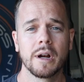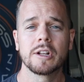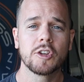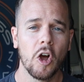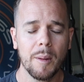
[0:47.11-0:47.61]
We're
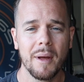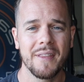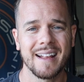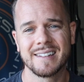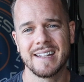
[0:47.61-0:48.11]
gonna talk about
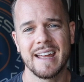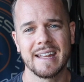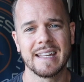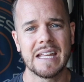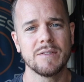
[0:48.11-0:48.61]
that today
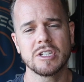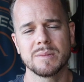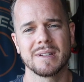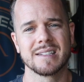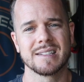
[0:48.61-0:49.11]
and give you
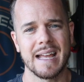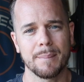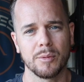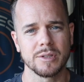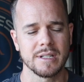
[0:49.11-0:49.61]
some
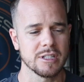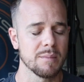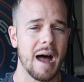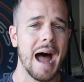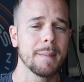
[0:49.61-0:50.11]
examples and some
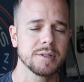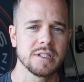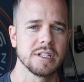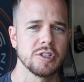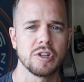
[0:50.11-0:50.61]

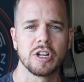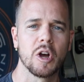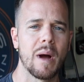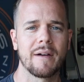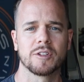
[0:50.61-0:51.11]
options that you can
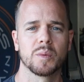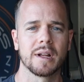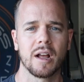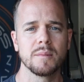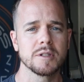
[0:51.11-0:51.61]
go after when it
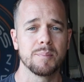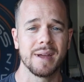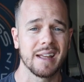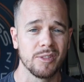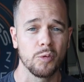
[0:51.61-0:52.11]
comes to
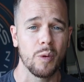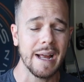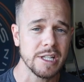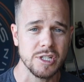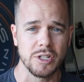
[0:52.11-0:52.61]
picking the
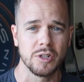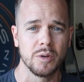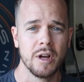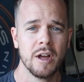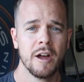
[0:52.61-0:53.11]
right
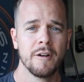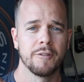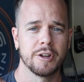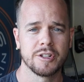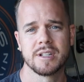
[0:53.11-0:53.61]
shoe
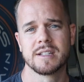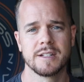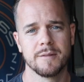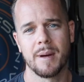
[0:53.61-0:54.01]
for your sensitive